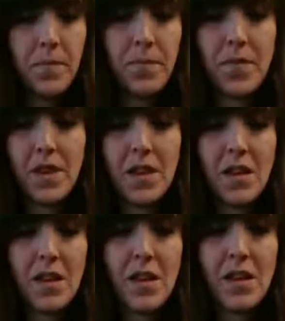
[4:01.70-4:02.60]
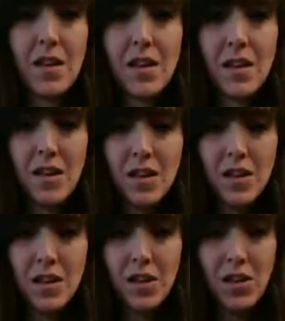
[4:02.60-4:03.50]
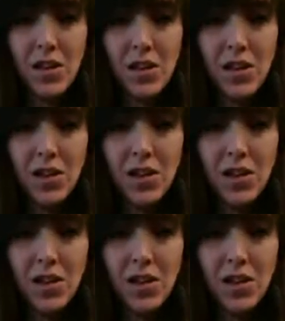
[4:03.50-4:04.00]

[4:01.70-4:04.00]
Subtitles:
(no one is talking)